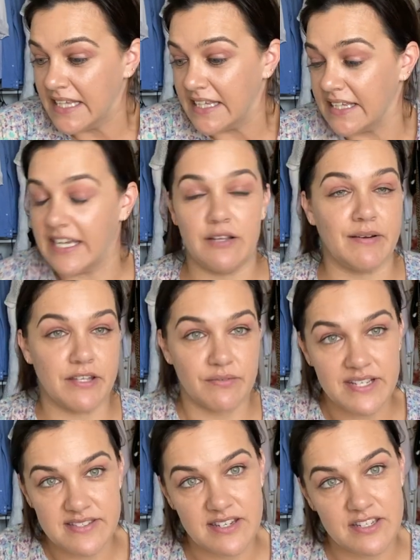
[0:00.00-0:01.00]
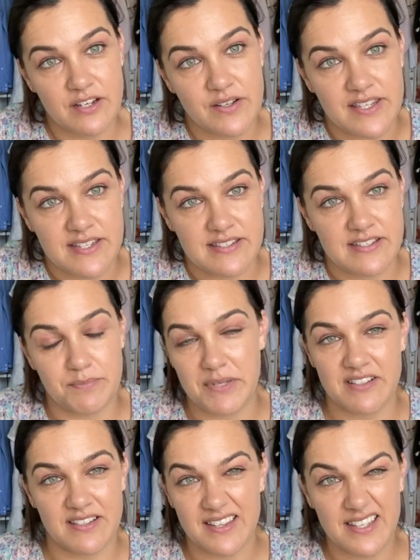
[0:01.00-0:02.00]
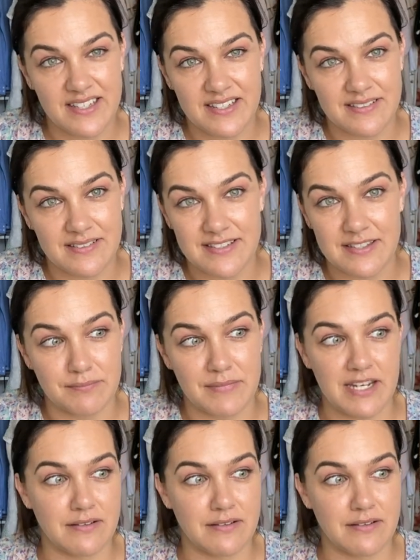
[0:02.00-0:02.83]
Anyway, the reason I tell you this is because I think it doesn't matter